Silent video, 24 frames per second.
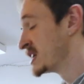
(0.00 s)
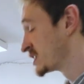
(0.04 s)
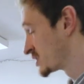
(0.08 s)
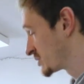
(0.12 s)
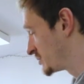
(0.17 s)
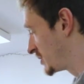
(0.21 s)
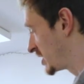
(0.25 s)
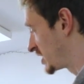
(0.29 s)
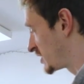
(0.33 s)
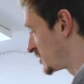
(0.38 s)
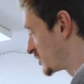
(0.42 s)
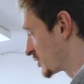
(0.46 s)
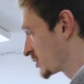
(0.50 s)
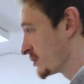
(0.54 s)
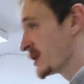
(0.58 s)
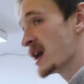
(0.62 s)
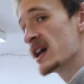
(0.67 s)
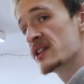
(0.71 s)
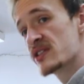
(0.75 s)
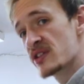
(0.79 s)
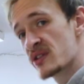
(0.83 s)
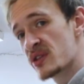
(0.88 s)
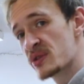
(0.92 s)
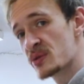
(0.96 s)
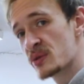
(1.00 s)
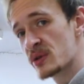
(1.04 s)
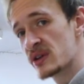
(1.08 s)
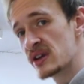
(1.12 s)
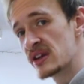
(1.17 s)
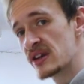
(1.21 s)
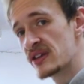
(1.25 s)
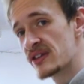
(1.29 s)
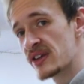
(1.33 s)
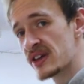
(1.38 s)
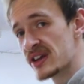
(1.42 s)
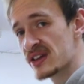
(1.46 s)
to make your Mazda
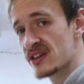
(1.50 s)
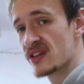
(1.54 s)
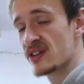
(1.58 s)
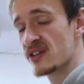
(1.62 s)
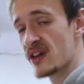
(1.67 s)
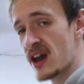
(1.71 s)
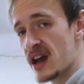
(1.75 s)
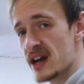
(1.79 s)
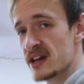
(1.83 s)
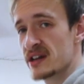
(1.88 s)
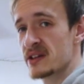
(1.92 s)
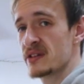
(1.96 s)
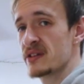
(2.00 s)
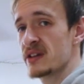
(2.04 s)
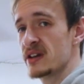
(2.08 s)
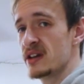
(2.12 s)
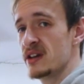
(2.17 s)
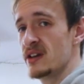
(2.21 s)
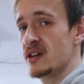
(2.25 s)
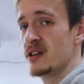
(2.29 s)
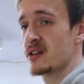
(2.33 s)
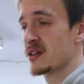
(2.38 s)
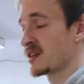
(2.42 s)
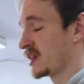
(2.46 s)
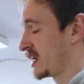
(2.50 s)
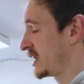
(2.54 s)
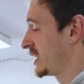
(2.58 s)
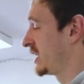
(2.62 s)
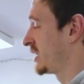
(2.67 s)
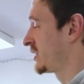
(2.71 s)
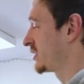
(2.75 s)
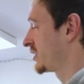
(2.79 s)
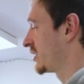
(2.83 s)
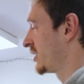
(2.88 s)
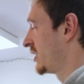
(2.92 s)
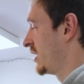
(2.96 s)
3s exactly
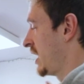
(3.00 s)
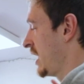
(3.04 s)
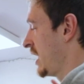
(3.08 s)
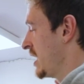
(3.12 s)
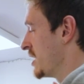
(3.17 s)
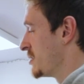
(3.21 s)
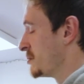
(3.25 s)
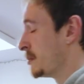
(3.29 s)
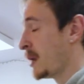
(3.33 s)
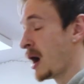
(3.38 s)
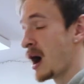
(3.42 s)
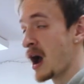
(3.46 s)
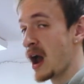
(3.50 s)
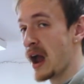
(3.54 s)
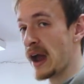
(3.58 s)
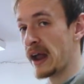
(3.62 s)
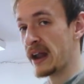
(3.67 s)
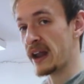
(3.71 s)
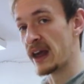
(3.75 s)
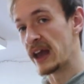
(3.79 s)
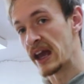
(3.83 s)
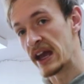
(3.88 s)
like mine.